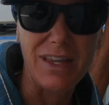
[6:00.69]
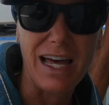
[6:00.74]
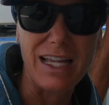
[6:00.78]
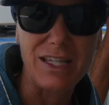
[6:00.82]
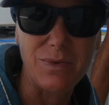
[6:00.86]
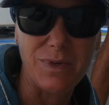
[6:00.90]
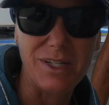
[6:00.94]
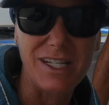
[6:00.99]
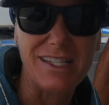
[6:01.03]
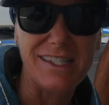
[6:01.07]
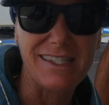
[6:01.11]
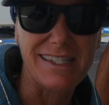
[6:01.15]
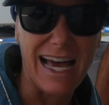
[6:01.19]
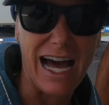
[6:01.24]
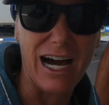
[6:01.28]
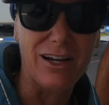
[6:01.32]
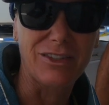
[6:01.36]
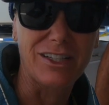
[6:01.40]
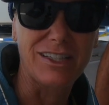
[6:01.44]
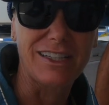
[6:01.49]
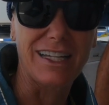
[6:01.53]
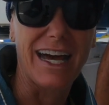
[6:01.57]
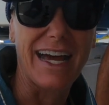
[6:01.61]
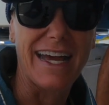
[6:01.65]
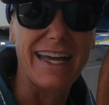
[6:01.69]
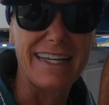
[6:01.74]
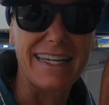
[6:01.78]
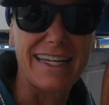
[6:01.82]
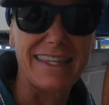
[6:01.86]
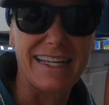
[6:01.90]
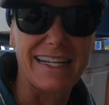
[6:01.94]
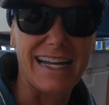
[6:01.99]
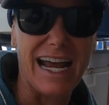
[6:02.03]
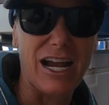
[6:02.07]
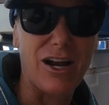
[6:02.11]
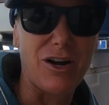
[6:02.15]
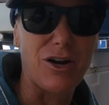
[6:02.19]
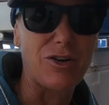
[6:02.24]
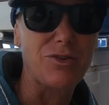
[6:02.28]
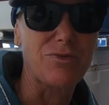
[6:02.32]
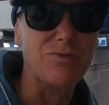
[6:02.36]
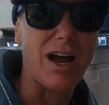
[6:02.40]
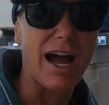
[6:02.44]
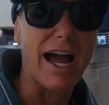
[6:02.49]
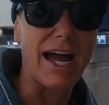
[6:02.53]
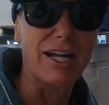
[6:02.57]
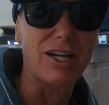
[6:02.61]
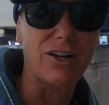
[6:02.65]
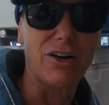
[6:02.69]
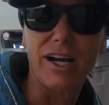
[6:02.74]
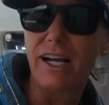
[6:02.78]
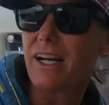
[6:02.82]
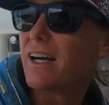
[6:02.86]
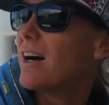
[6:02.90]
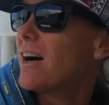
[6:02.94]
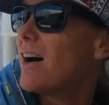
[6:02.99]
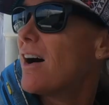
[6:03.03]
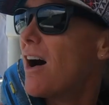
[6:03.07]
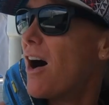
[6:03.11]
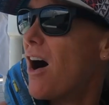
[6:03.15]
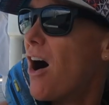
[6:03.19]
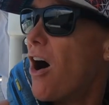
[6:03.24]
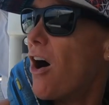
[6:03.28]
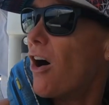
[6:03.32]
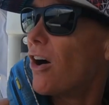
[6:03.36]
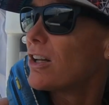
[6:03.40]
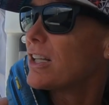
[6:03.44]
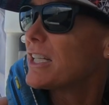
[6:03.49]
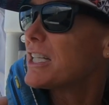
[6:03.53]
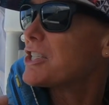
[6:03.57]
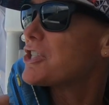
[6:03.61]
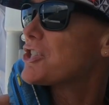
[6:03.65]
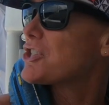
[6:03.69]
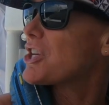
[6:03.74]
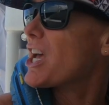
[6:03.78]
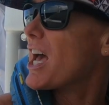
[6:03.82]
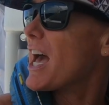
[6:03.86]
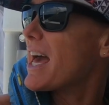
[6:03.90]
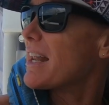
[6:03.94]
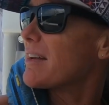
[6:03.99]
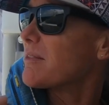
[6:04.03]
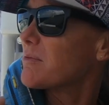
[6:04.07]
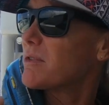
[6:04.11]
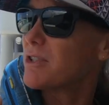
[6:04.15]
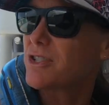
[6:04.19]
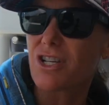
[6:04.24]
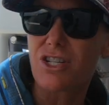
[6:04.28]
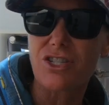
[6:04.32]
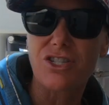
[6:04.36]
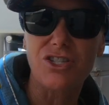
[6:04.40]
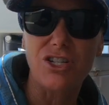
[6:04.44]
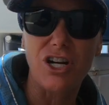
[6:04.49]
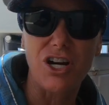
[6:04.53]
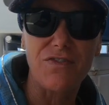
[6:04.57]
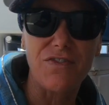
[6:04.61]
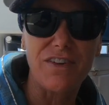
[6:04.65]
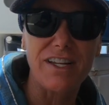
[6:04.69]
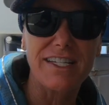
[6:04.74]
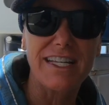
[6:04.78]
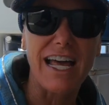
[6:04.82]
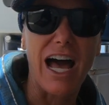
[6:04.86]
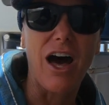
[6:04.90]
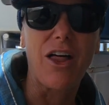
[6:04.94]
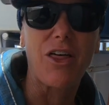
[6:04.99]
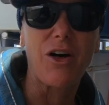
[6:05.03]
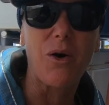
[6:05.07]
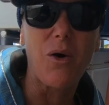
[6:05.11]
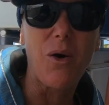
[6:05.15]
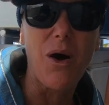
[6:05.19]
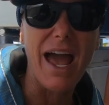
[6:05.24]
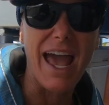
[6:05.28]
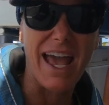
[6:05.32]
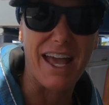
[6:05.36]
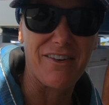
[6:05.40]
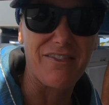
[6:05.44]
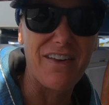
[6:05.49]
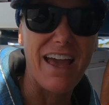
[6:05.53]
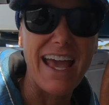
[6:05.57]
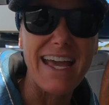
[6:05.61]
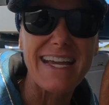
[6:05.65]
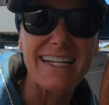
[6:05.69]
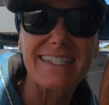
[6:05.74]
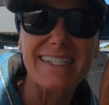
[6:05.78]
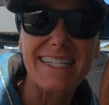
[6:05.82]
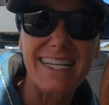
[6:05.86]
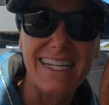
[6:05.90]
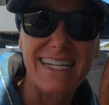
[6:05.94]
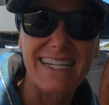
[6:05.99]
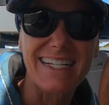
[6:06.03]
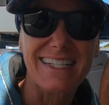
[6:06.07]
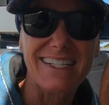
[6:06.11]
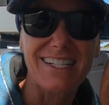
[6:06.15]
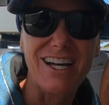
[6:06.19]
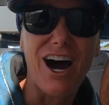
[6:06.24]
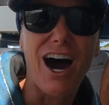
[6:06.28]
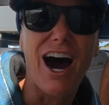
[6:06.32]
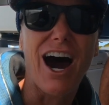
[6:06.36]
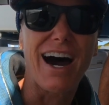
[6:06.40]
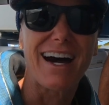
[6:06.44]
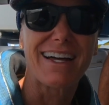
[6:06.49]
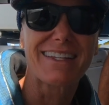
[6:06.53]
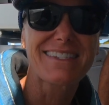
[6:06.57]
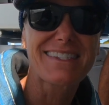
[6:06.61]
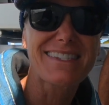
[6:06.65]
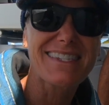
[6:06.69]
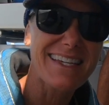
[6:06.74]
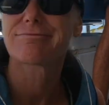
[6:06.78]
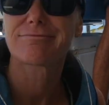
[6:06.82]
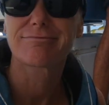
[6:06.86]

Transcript: That's what it sounded like. And then I heard Ryan going, holy shit, we're just surfing down the wave 18 knots.